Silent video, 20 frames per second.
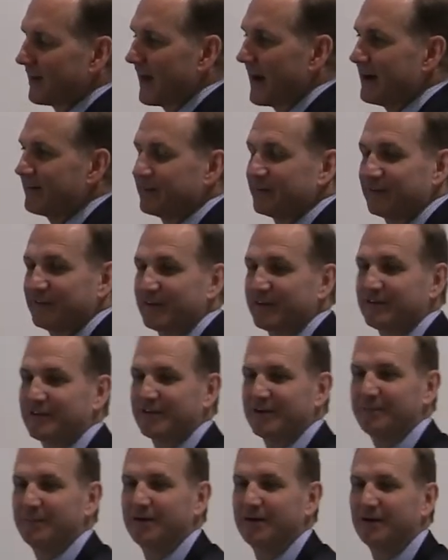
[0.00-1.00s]

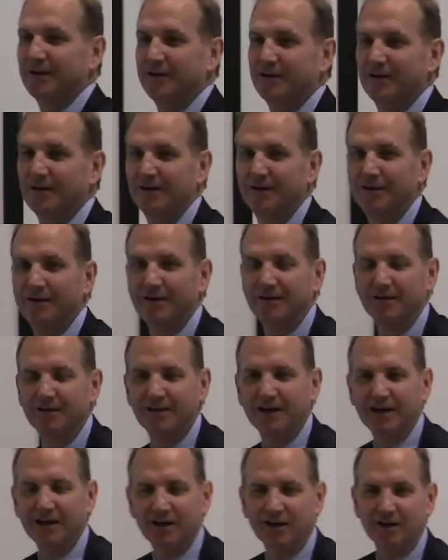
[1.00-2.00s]
Adventism
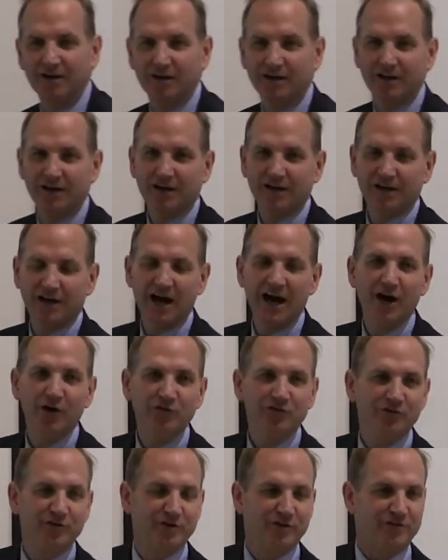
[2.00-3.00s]

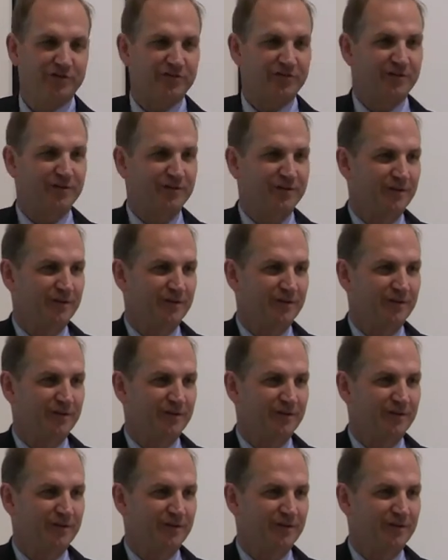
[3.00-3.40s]
counters